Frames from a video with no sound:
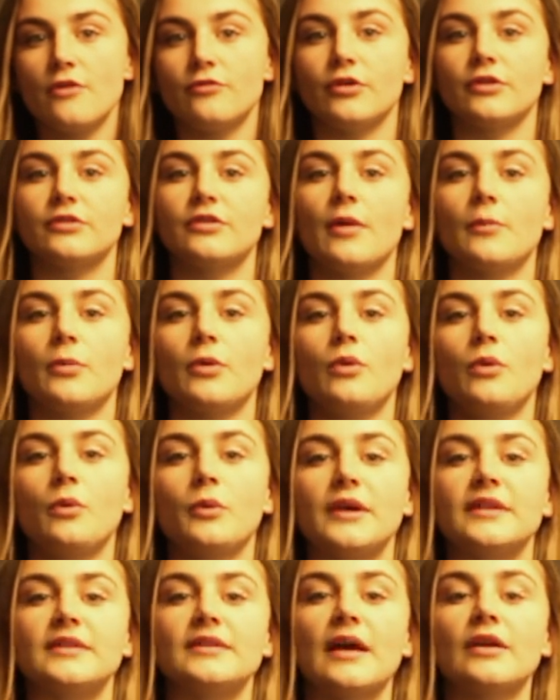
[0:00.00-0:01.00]
For example,
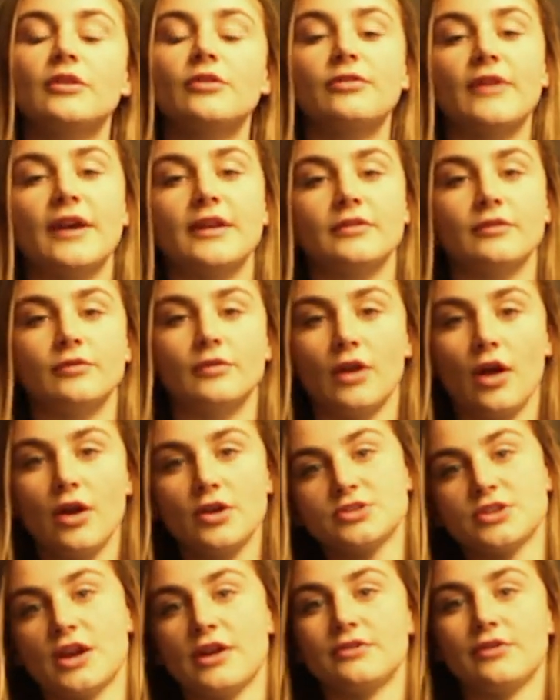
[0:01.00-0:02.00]
we had sound effects of
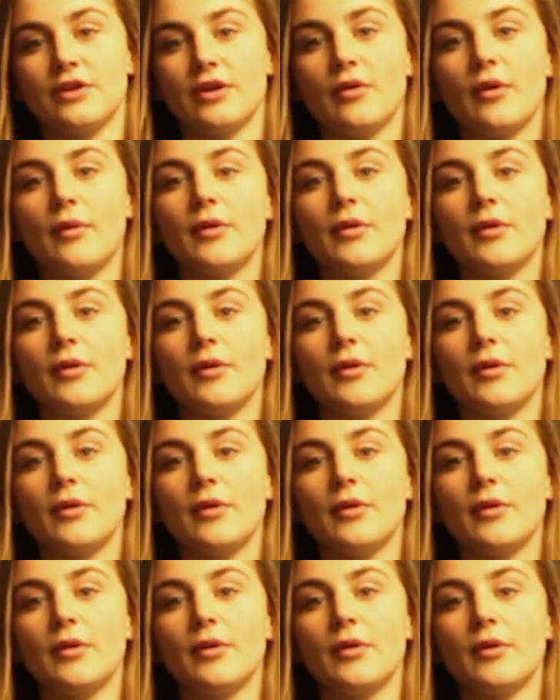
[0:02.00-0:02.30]
glass shattering